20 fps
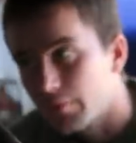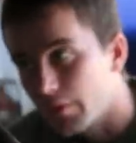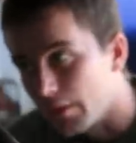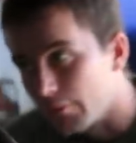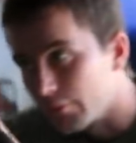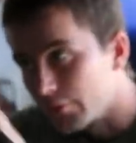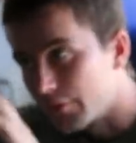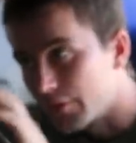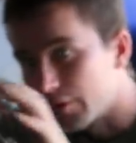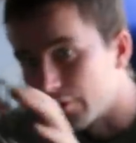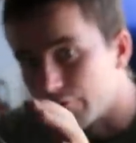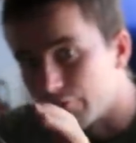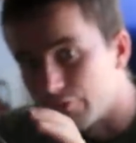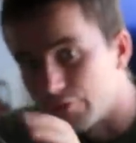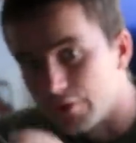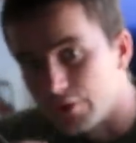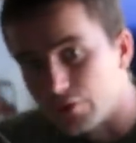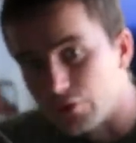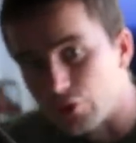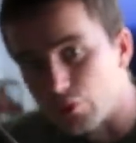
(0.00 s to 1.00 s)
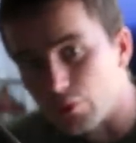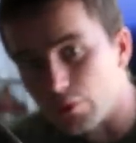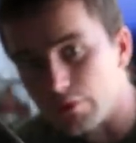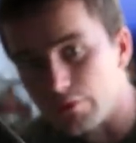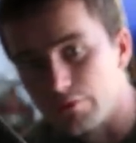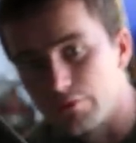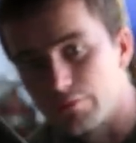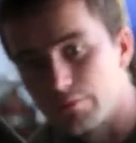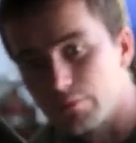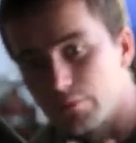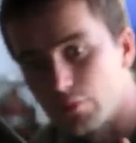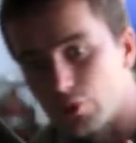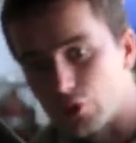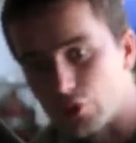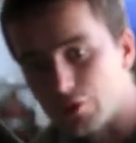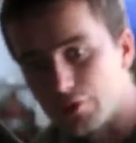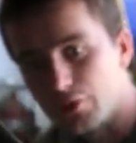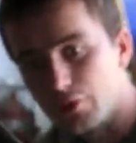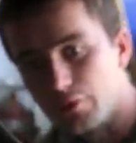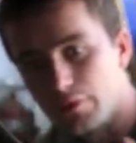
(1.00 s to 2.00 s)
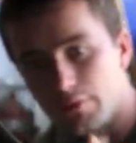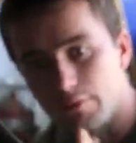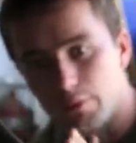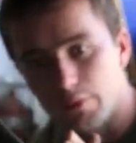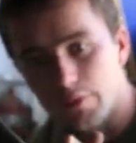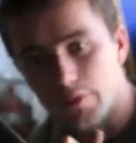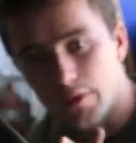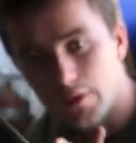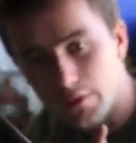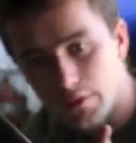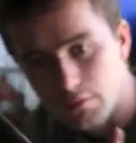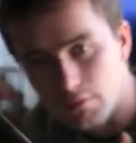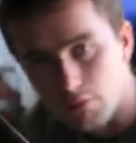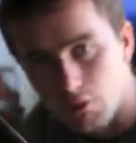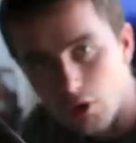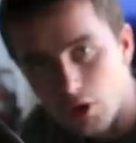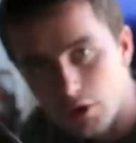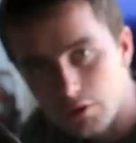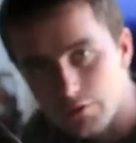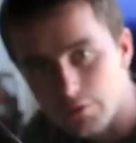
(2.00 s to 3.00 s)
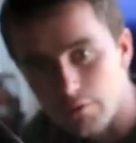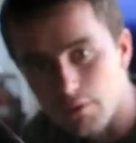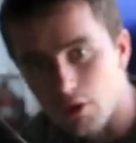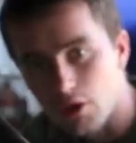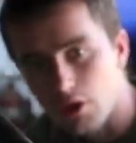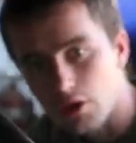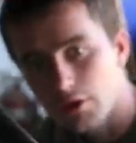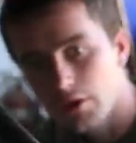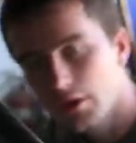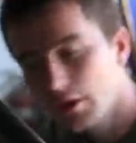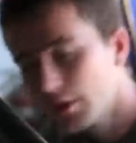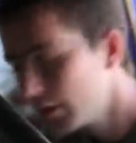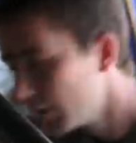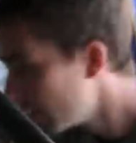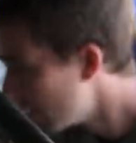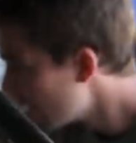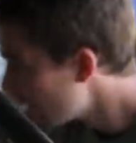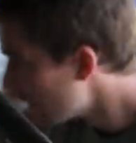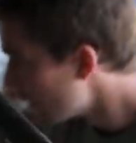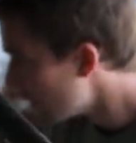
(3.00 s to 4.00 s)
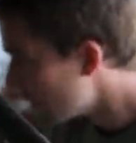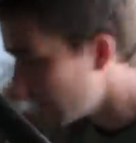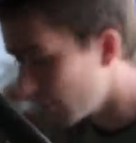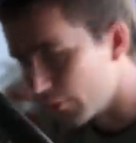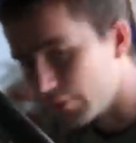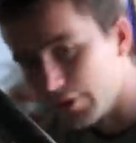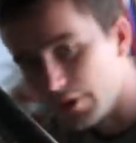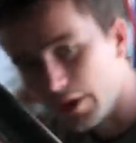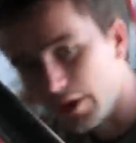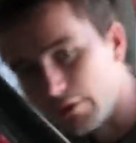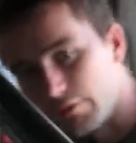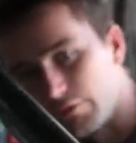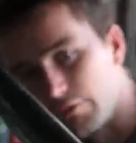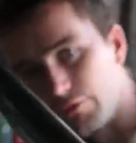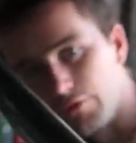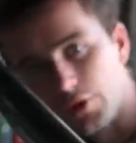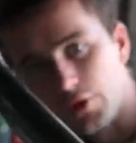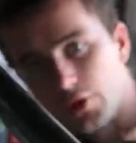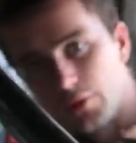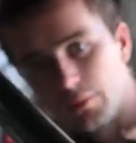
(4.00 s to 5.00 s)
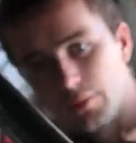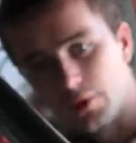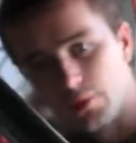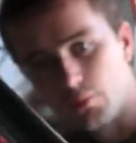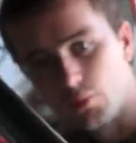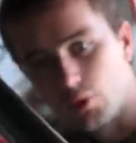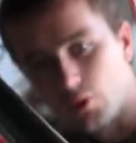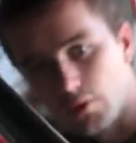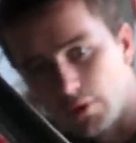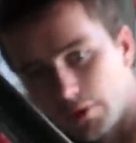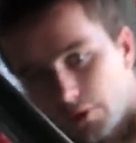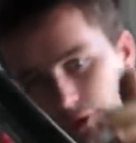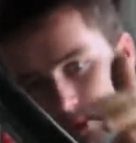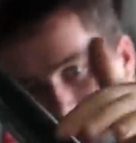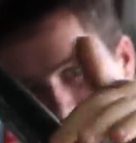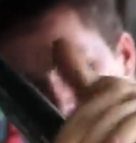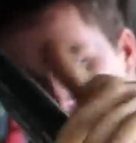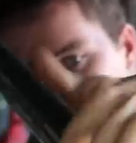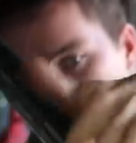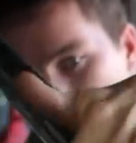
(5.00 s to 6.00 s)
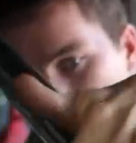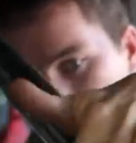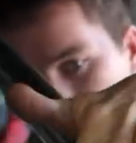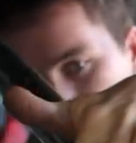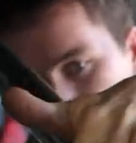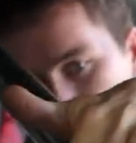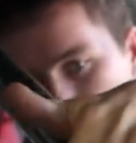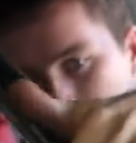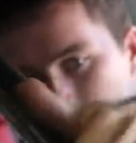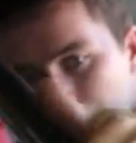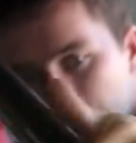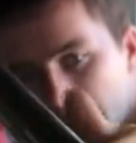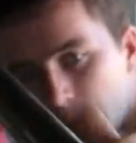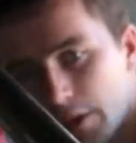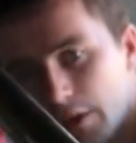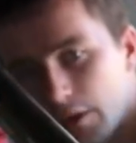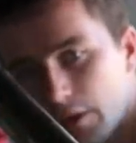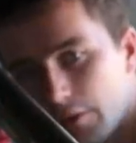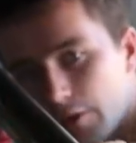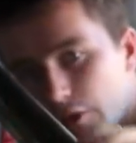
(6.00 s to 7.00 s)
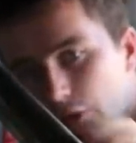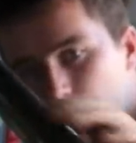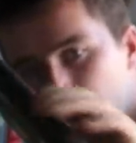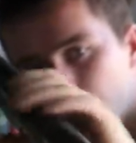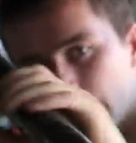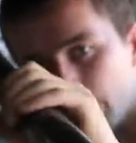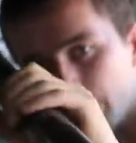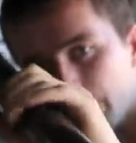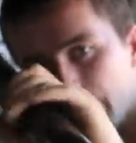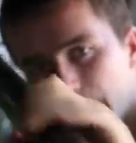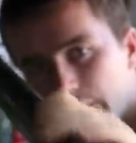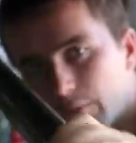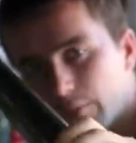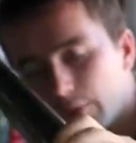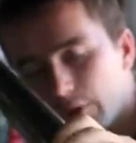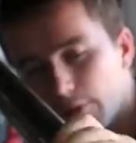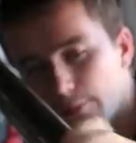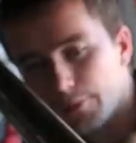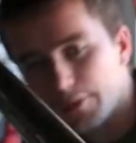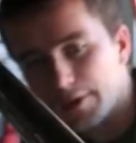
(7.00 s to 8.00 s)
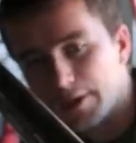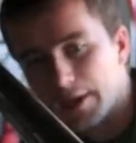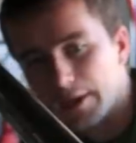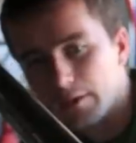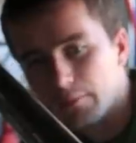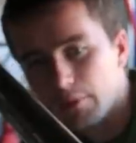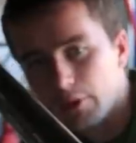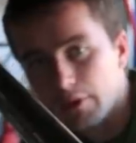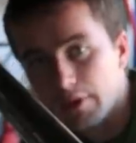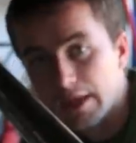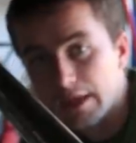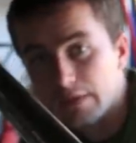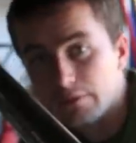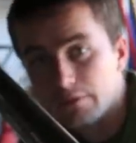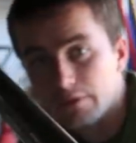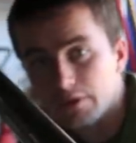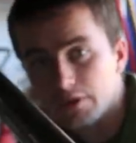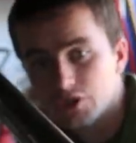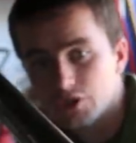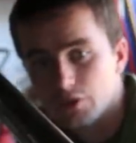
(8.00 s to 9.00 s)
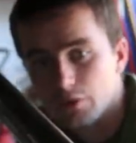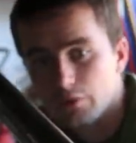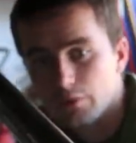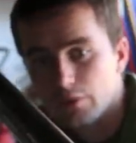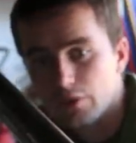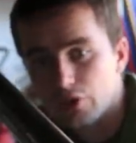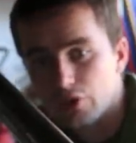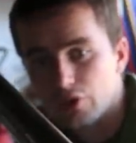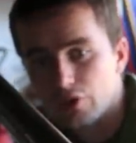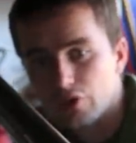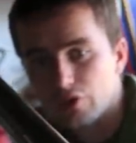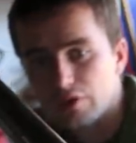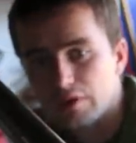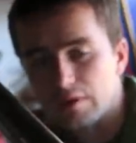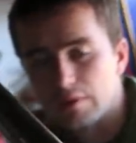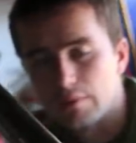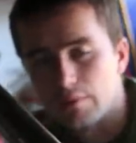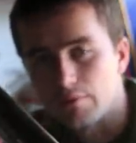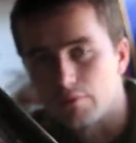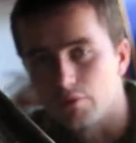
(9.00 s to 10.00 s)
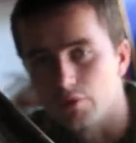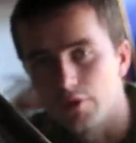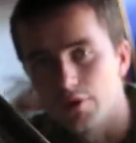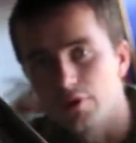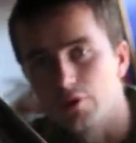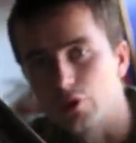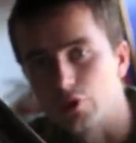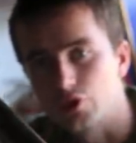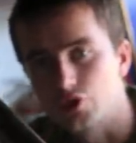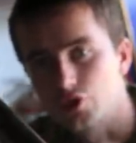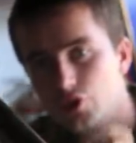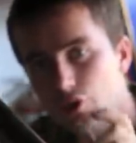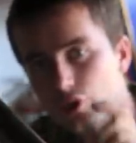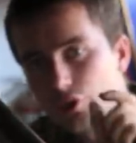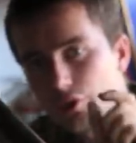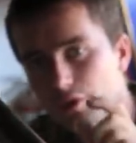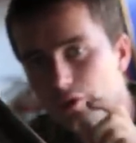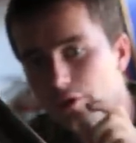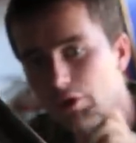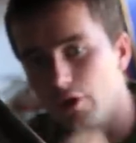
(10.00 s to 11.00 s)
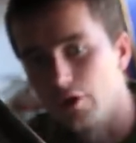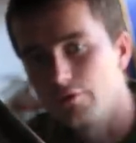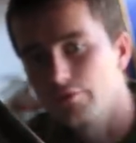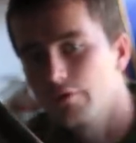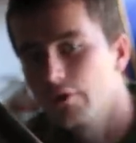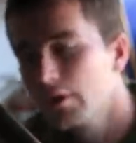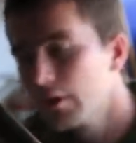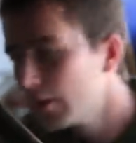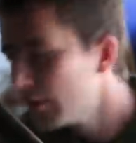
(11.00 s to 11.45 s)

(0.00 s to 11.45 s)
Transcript: Everything fits. We've steered everything lock to lock. And we have very minimal clearances right here. Thanks to our bend, we're able to gain about eighth inch to 3 16th of clearance, just enough.